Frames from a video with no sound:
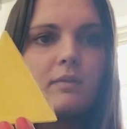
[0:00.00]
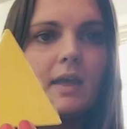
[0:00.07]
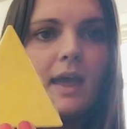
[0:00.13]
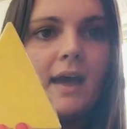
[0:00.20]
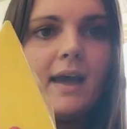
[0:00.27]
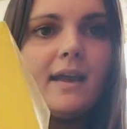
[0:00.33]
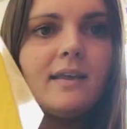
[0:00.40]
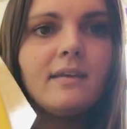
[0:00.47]

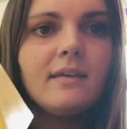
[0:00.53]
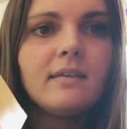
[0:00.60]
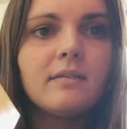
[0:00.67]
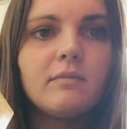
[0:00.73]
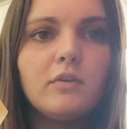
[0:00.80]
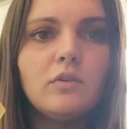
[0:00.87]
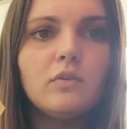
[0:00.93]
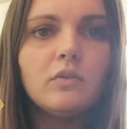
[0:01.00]
Okay,
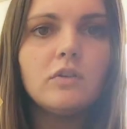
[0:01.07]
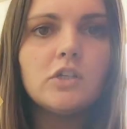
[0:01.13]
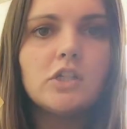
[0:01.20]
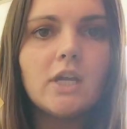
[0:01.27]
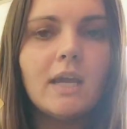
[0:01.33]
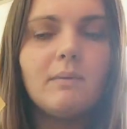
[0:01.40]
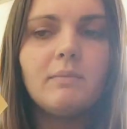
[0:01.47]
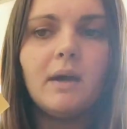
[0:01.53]
another
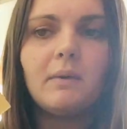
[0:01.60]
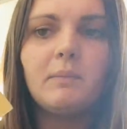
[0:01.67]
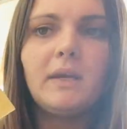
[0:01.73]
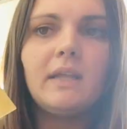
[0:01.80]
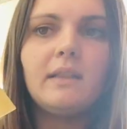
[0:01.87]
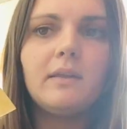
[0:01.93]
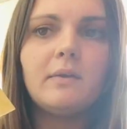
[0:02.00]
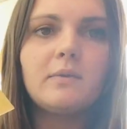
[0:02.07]
shape that
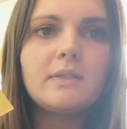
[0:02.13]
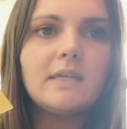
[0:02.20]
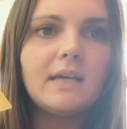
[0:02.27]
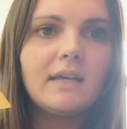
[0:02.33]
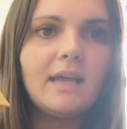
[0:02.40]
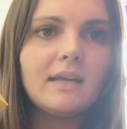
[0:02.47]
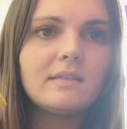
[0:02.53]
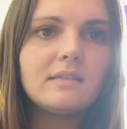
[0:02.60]
we looked
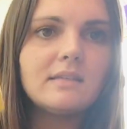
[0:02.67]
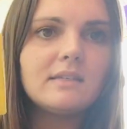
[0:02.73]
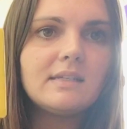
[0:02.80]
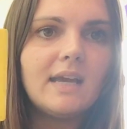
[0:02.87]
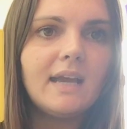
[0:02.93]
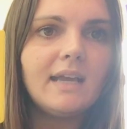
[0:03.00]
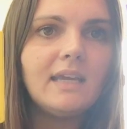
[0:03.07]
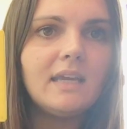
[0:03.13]
at
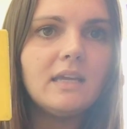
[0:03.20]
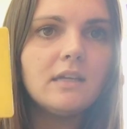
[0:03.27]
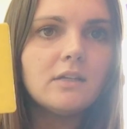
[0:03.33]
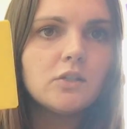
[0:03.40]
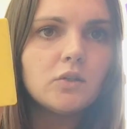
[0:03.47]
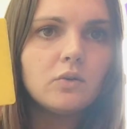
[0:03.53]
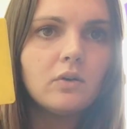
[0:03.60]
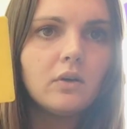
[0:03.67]
yesterday.
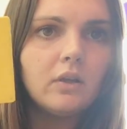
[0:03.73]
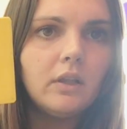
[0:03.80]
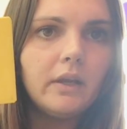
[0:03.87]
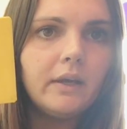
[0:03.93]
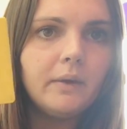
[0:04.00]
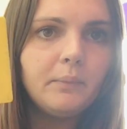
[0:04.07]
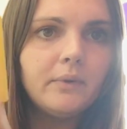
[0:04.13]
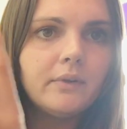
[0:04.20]
Here's your
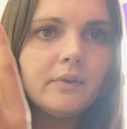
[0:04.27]
clue.